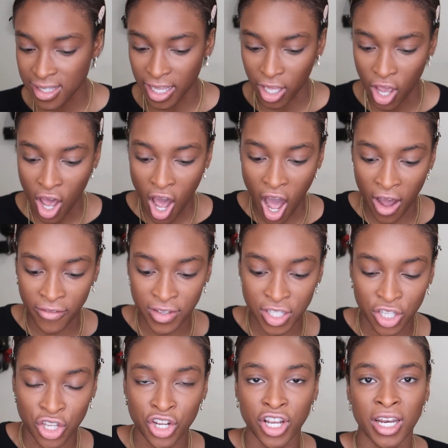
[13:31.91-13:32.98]
Like,
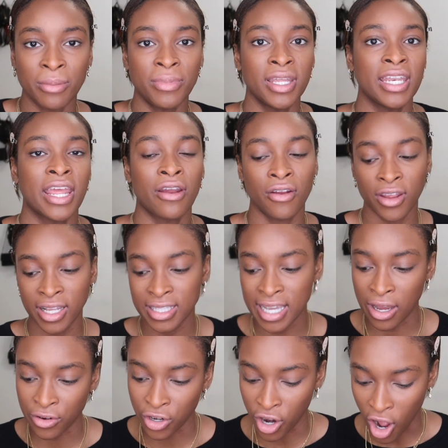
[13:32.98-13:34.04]
obviously you're going to be narrowing
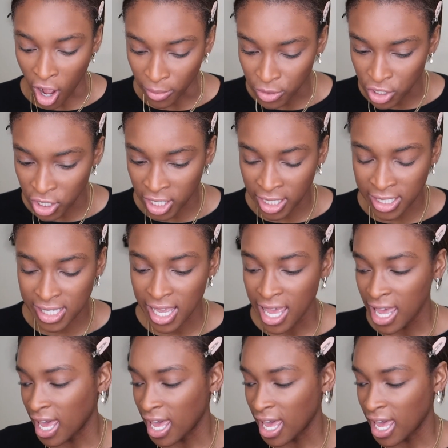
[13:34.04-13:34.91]
down your options,